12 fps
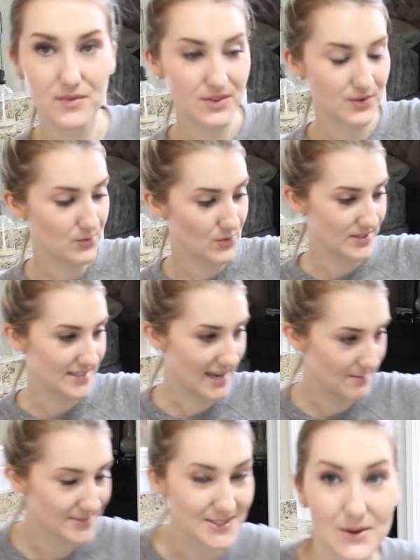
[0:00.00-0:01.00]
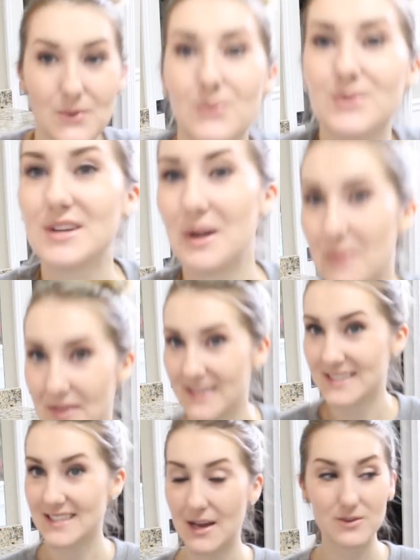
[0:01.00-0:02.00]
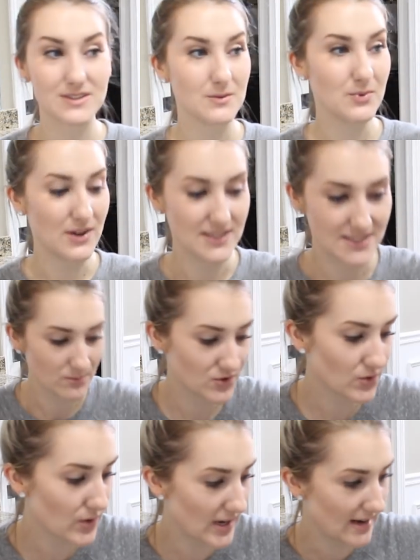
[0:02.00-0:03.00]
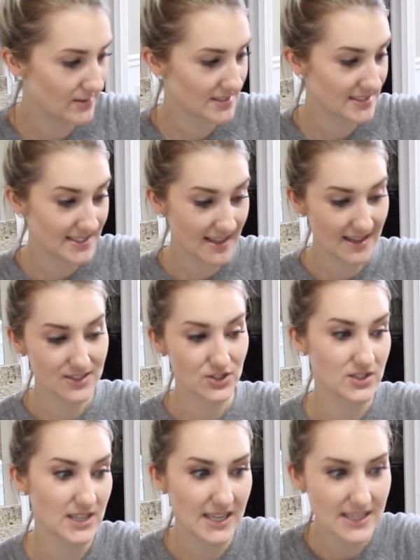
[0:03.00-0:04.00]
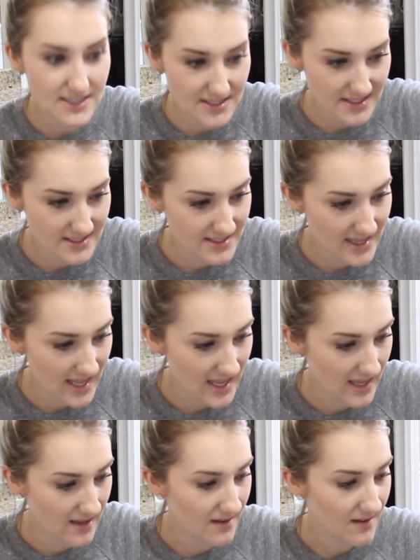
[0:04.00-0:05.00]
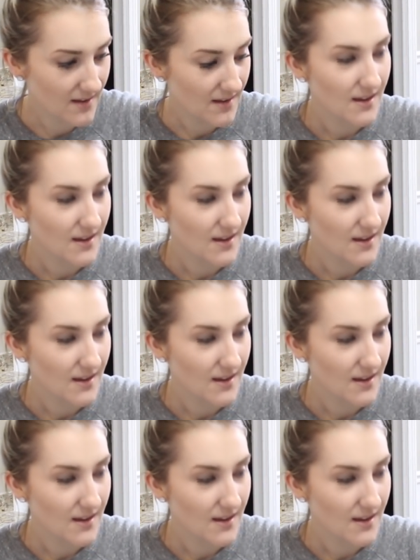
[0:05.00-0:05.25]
I have a little more time, so we'll talk about this. I was gonna put some jewelry and I was gonna say that's just the easiest thing.